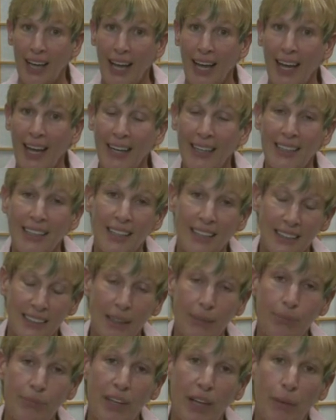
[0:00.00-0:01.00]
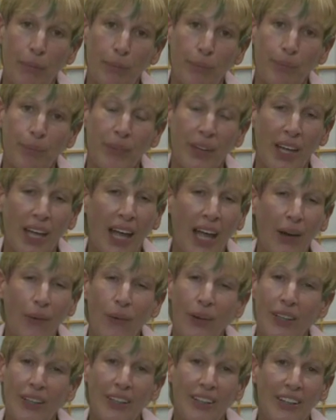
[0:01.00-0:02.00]
and accept them,
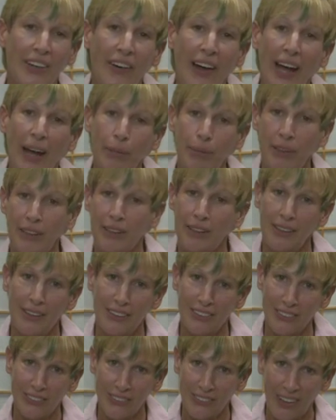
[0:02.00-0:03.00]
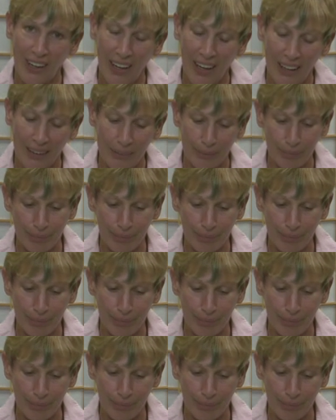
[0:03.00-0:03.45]
whether they're happy things or not.